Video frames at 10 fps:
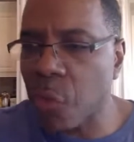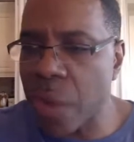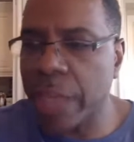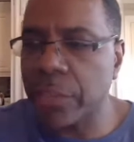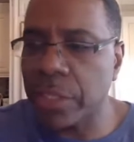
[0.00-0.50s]

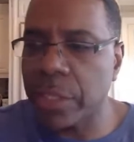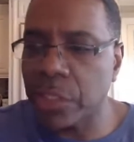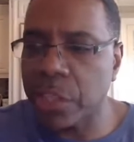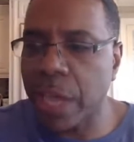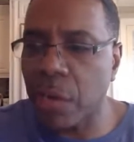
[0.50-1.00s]
rest in the
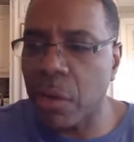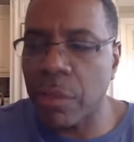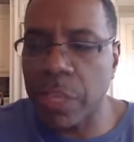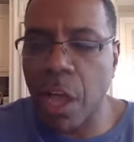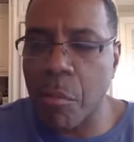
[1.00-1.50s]
shadow of
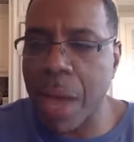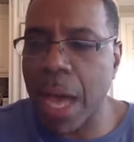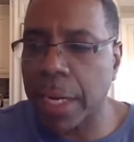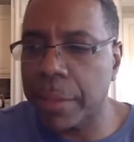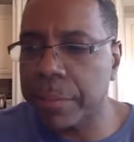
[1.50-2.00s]
the
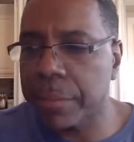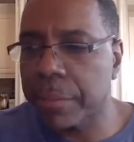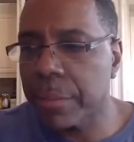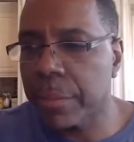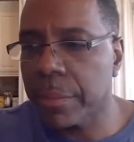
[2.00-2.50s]
Almighty.
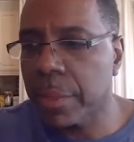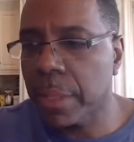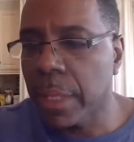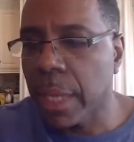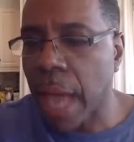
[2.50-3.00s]

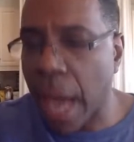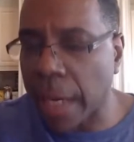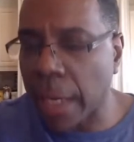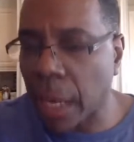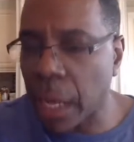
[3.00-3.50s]
I
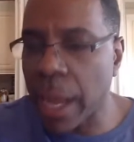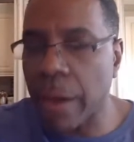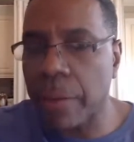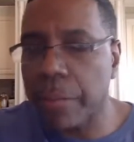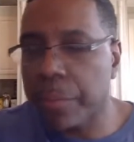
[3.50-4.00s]

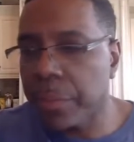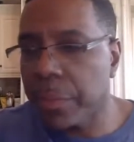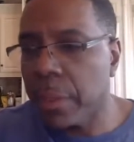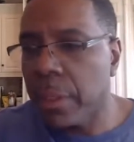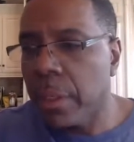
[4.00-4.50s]
declare
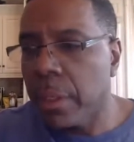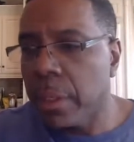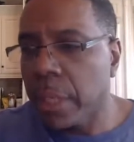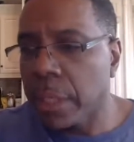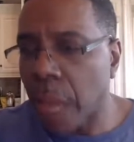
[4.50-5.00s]

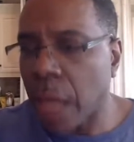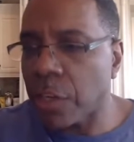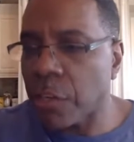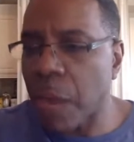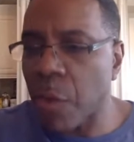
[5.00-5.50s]
that God
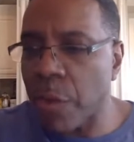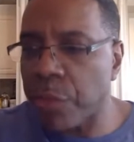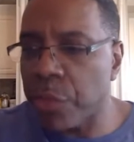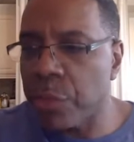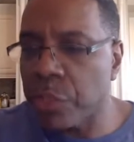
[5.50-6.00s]
is my
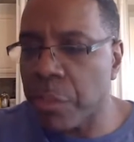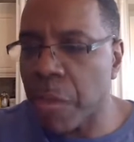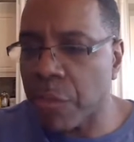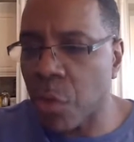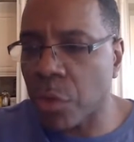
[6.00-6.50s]
refuge and
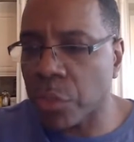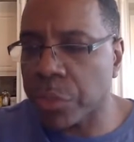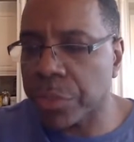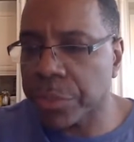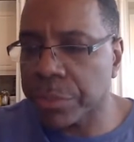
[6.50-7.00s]
my
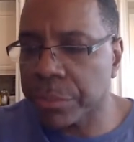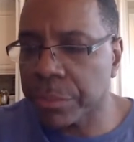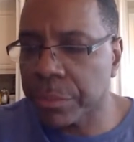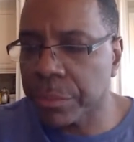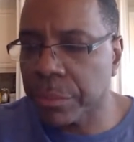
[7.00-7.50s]
fortress.
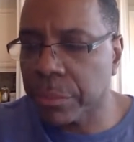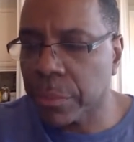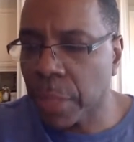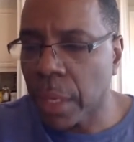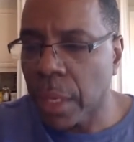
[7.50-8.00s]

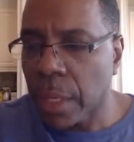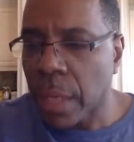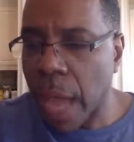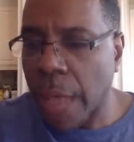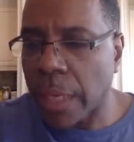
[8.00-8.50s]

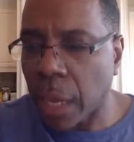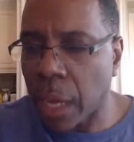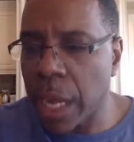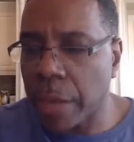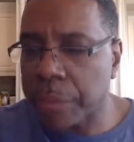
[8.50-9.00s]
I
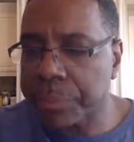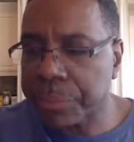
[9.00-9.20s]
declare